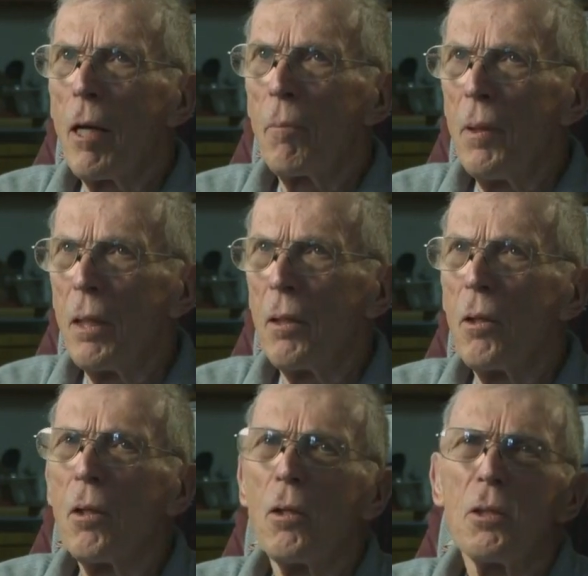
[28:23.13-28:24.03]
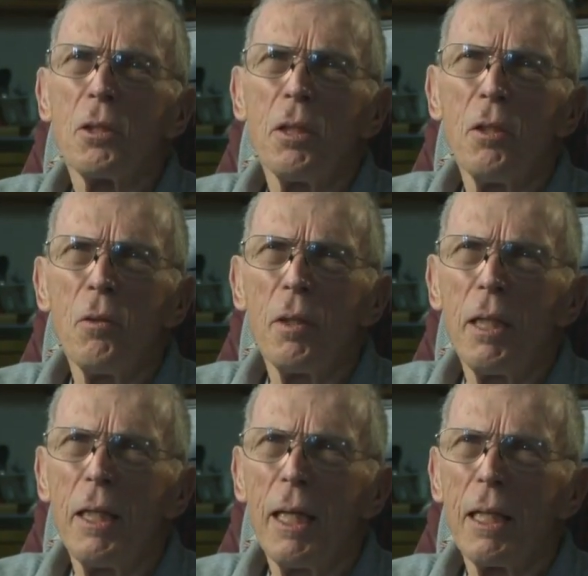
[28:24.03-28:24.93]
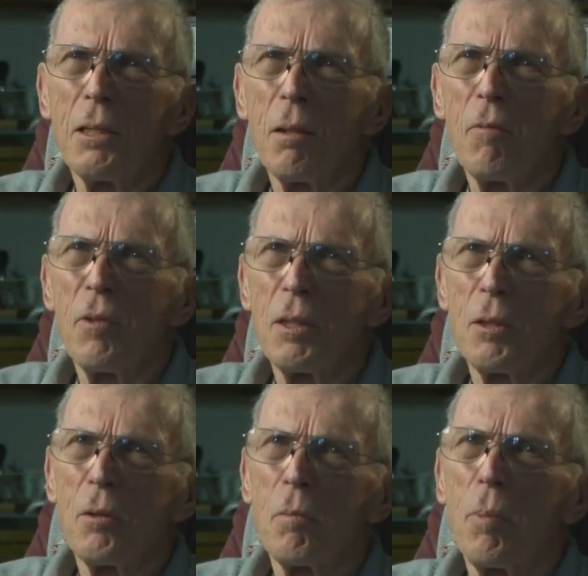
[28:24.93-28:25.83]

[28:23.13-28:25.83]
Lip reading: wife, being a nurse, she knew that he had some physical